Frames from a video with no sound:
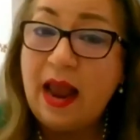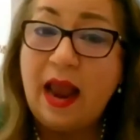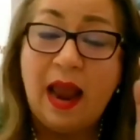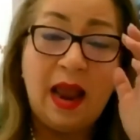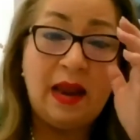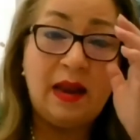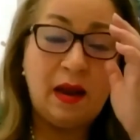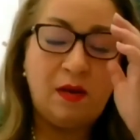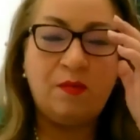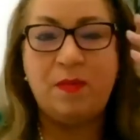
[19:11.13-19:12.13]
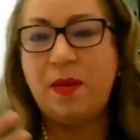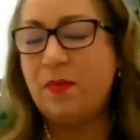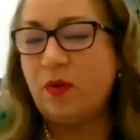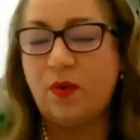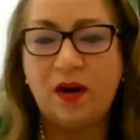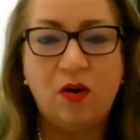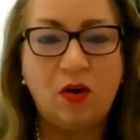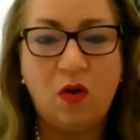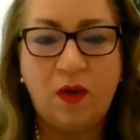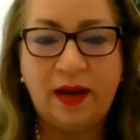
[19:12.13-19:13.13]
And remember, we're not
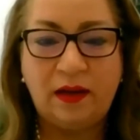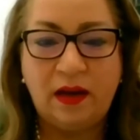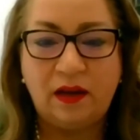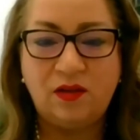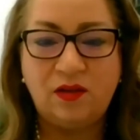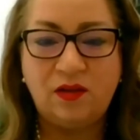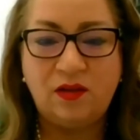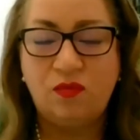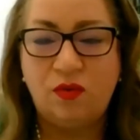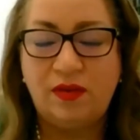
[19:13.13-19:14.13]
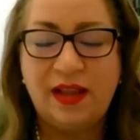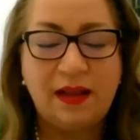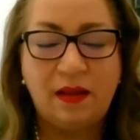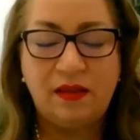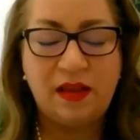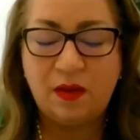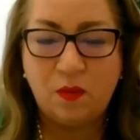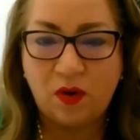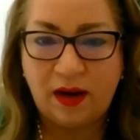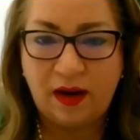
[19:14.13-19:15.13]
going to
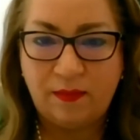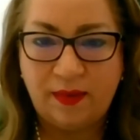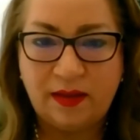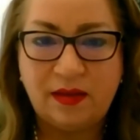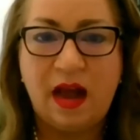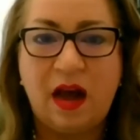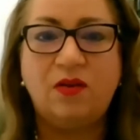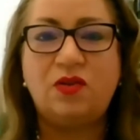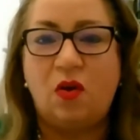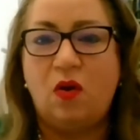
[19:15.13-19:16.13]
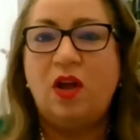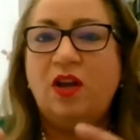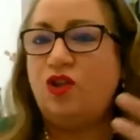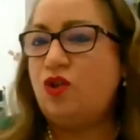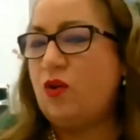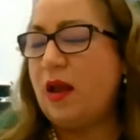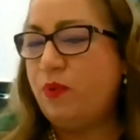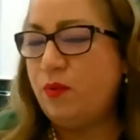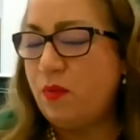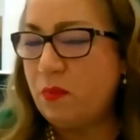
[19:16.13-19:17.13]
networking events now. So should I
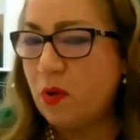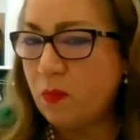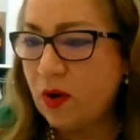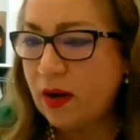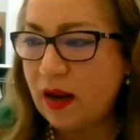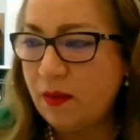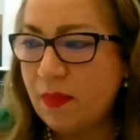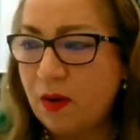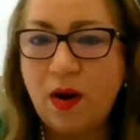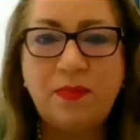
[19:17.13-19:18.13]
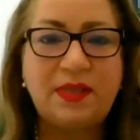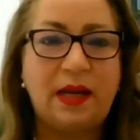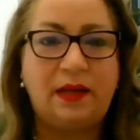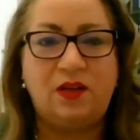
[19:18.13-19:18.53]
put more money in my website?